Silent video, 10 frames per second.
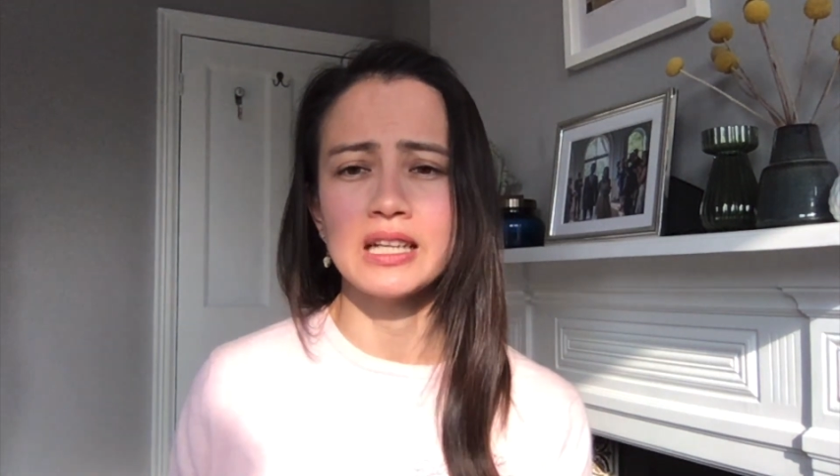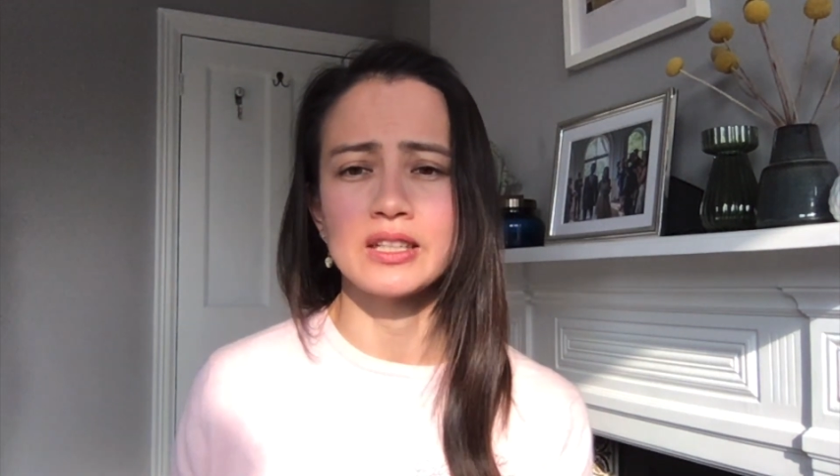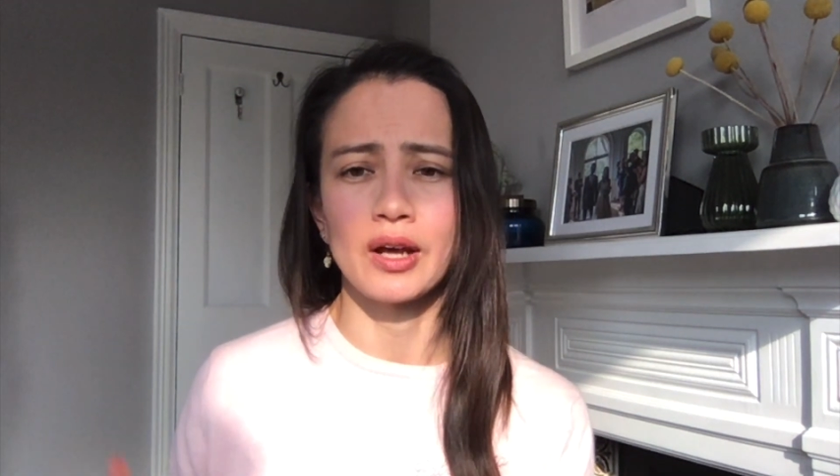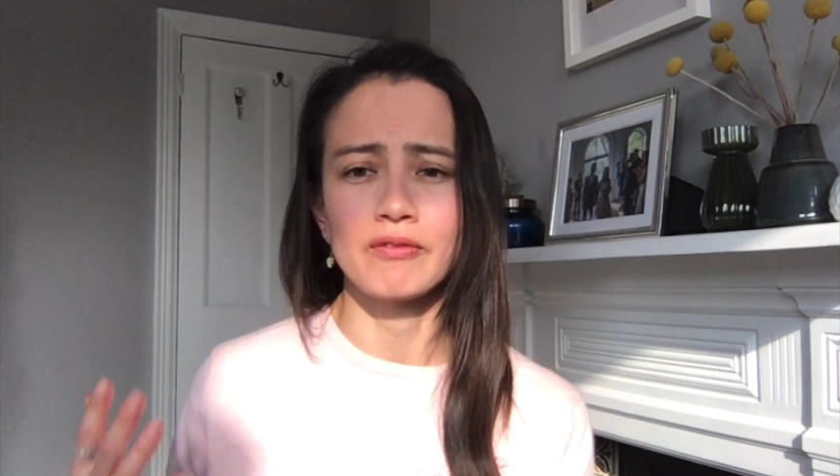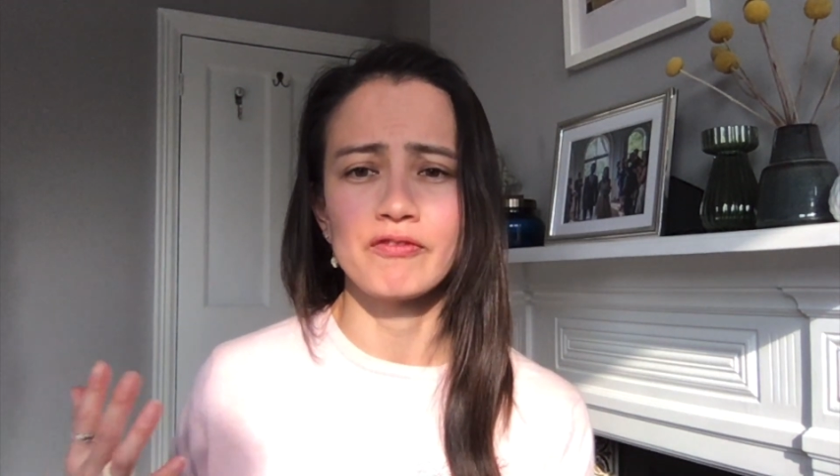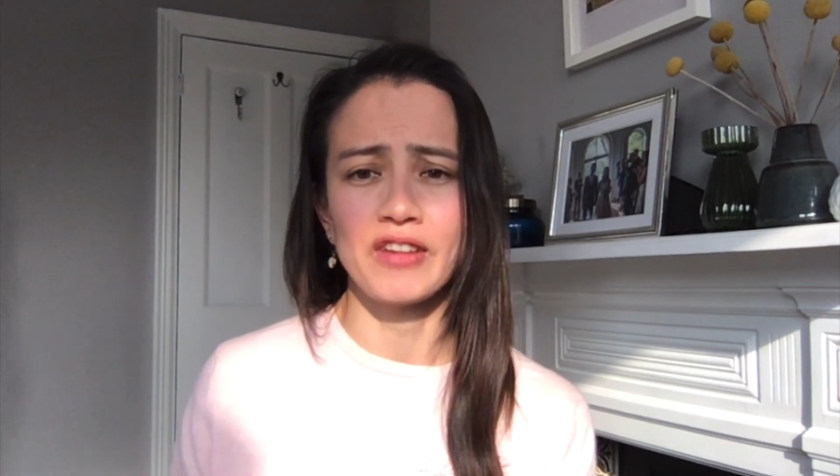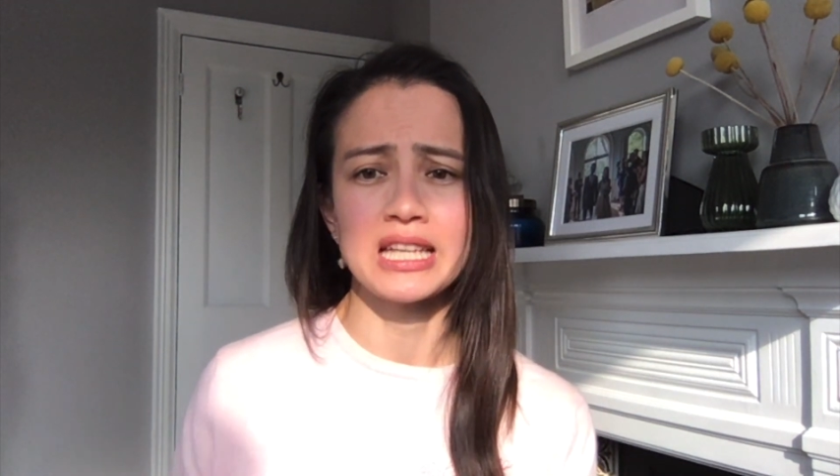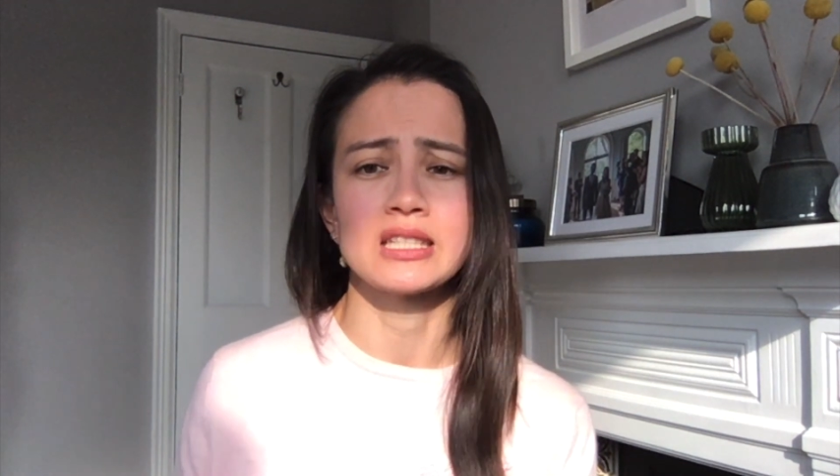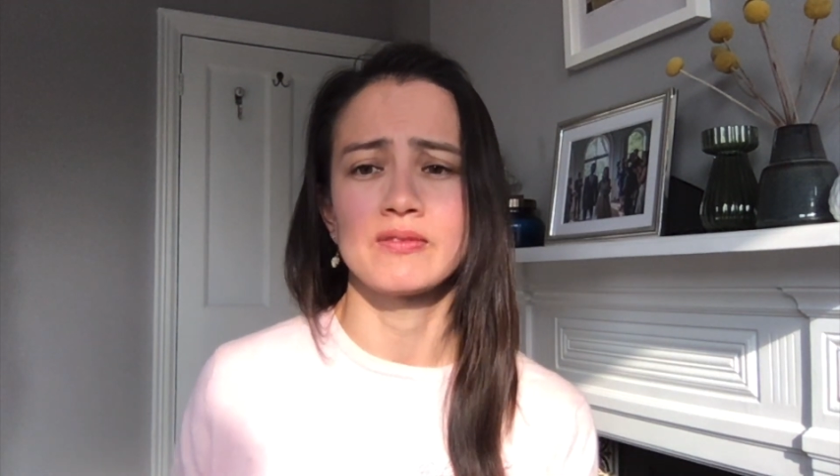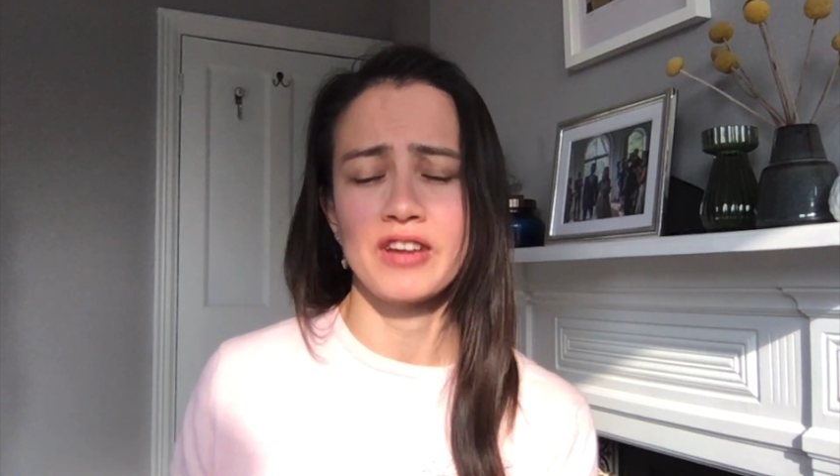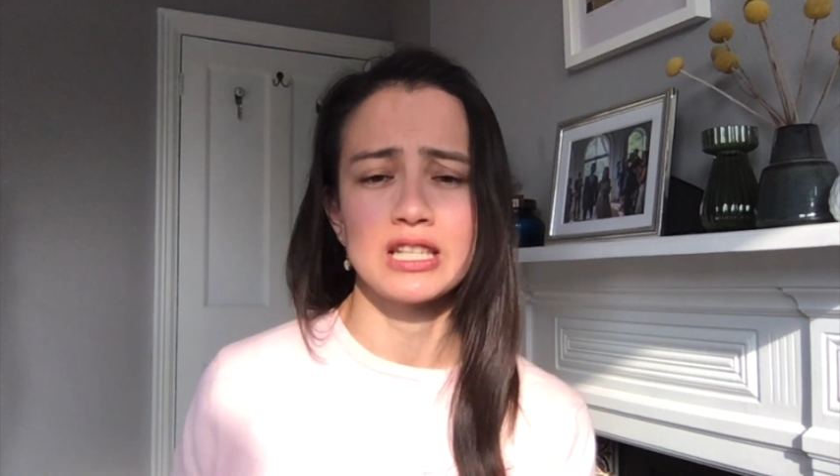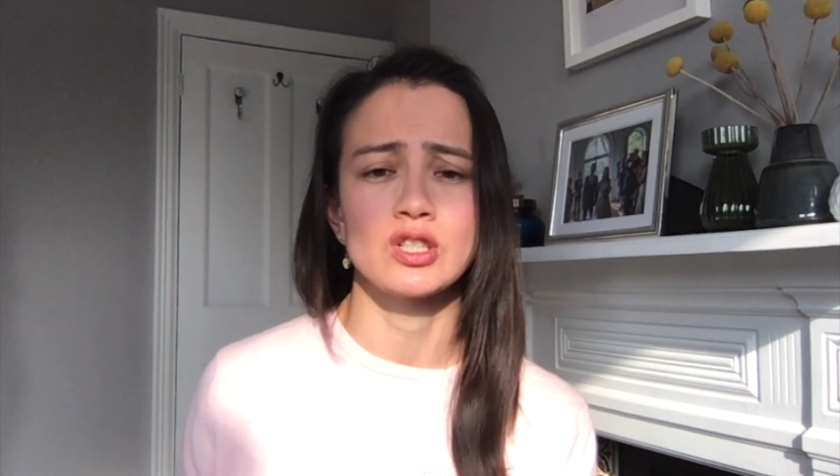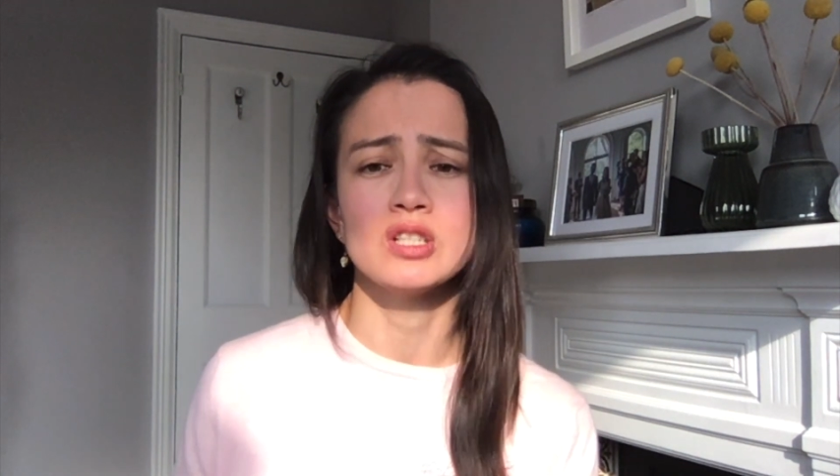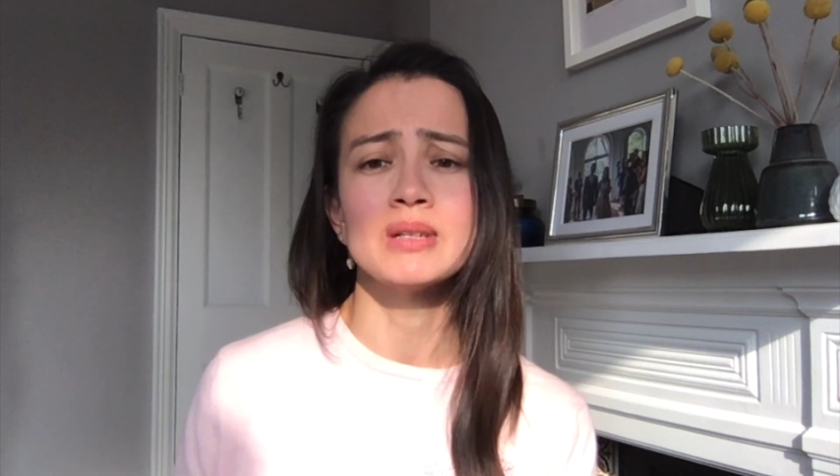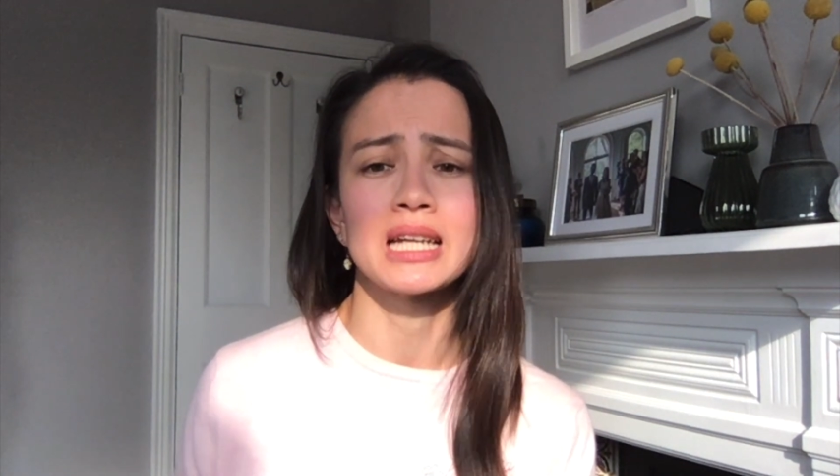you know face-to-face
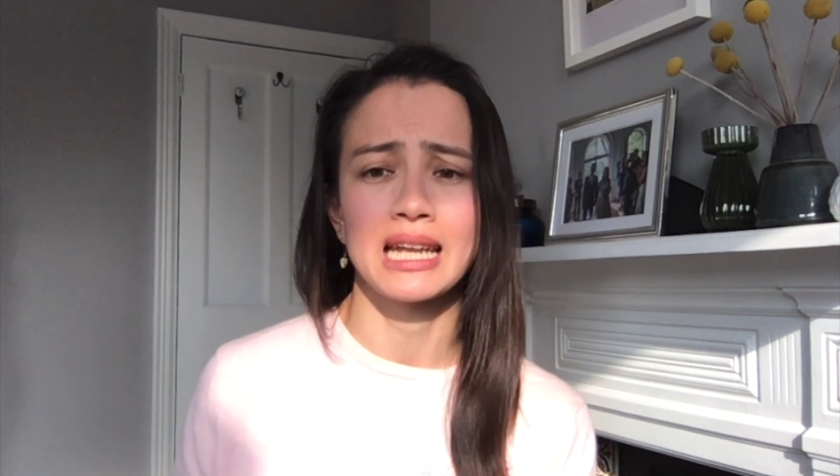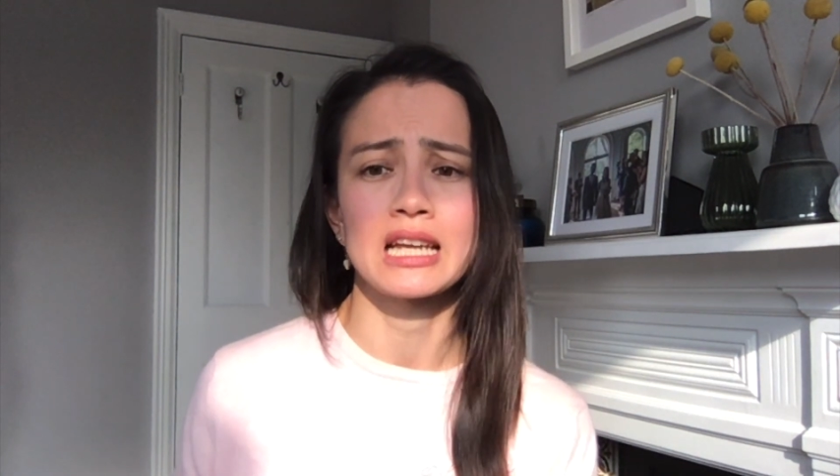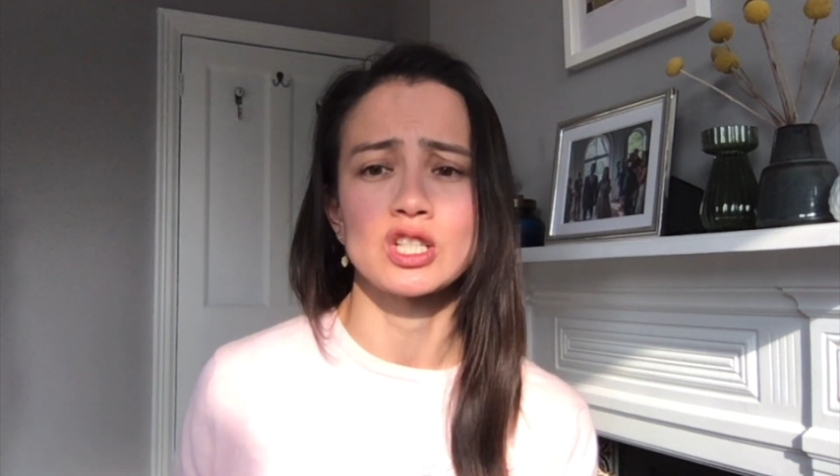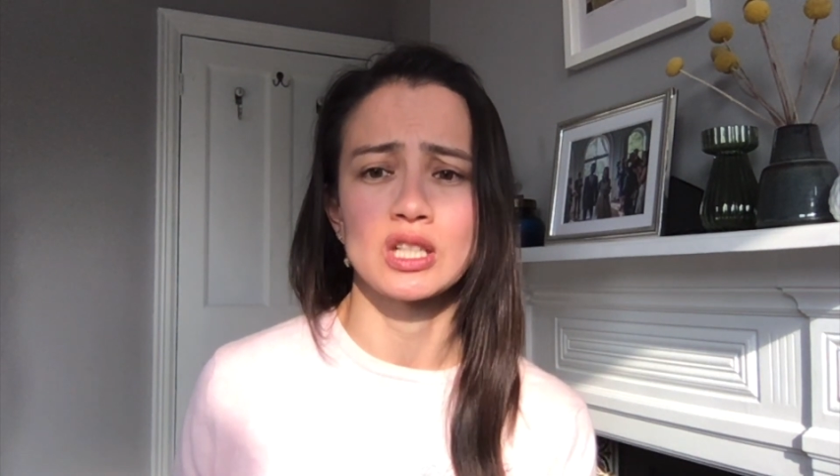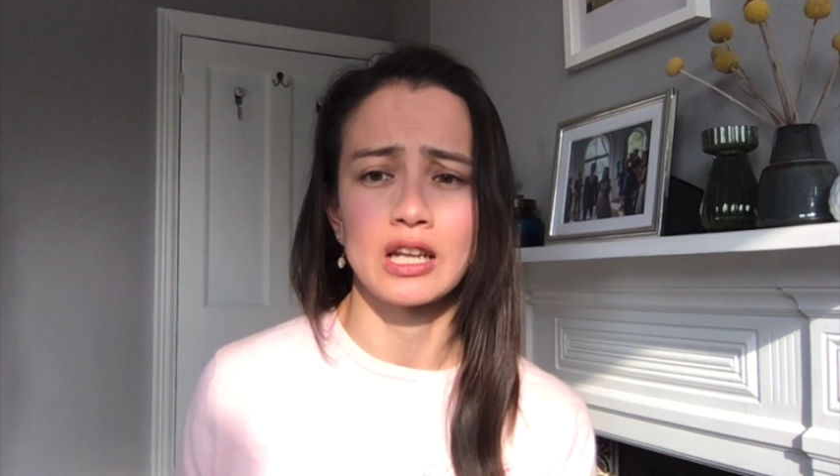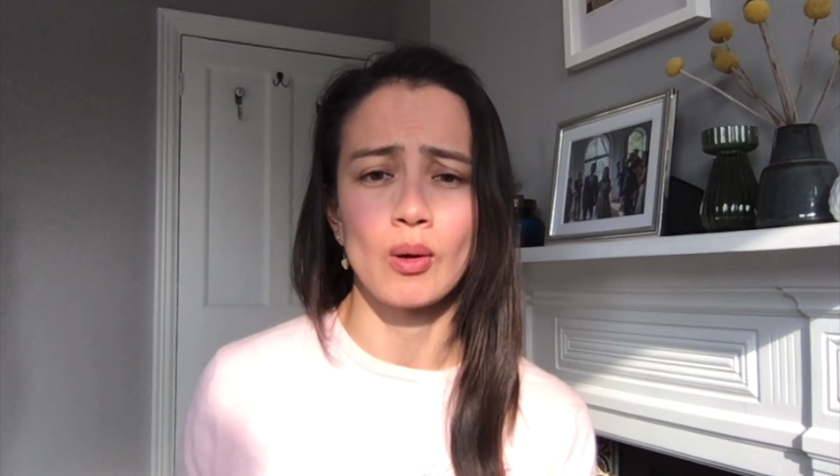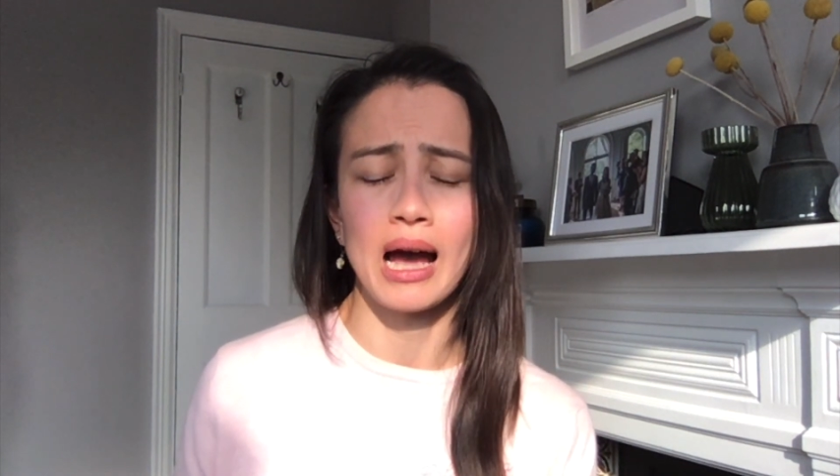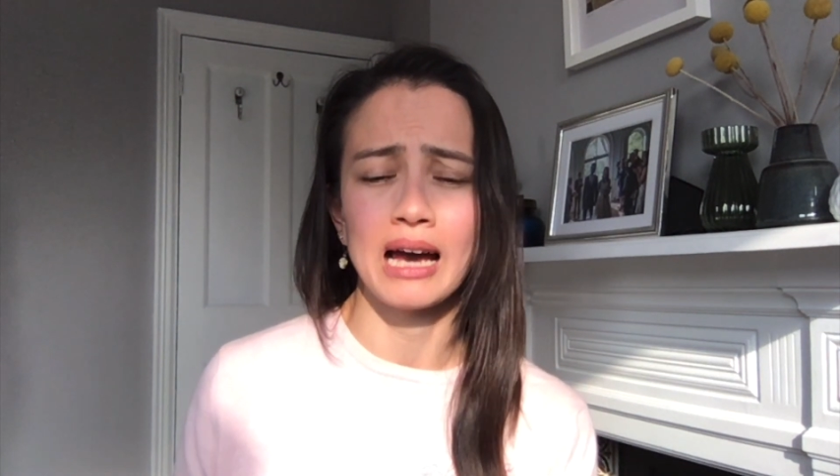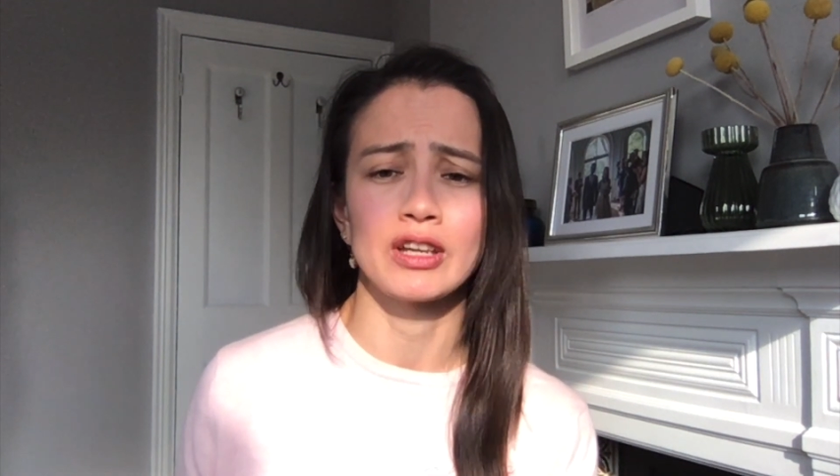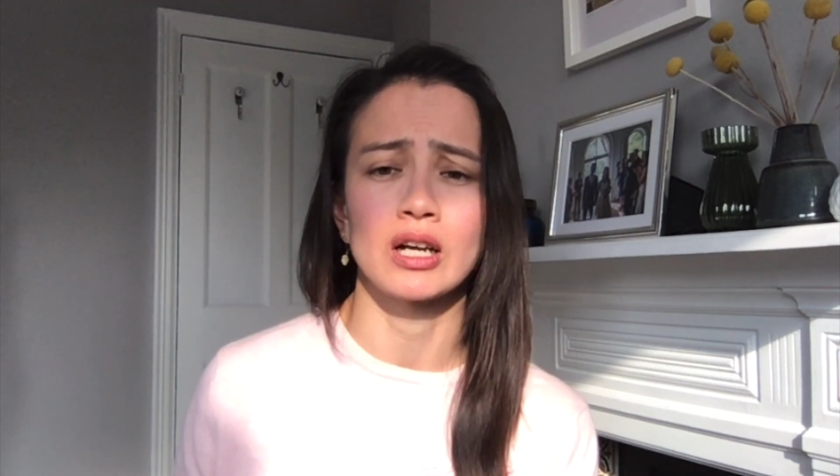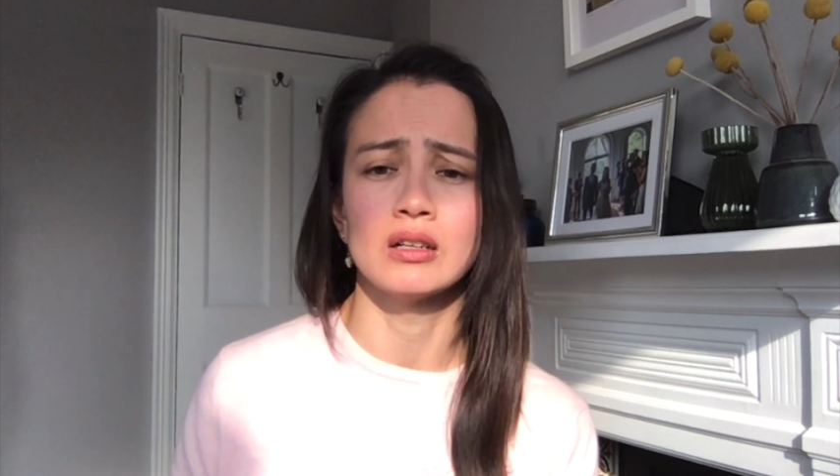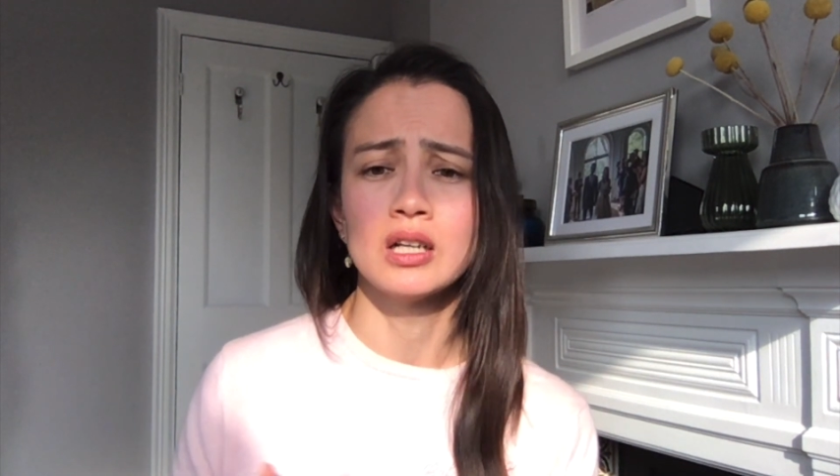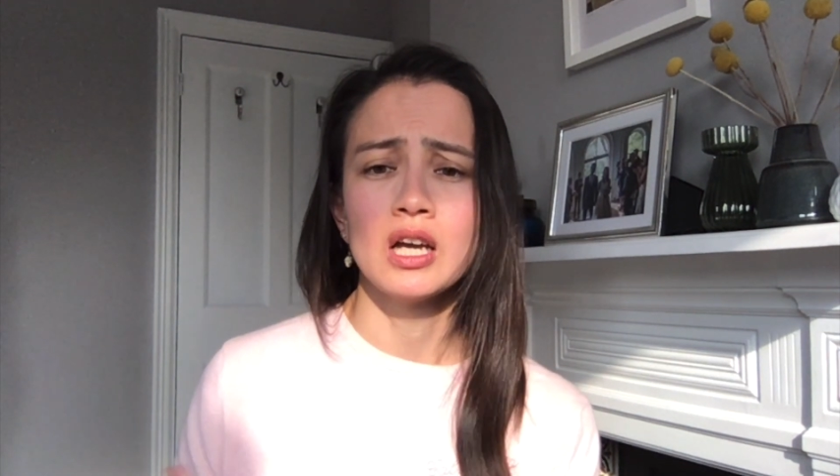human connection and not having our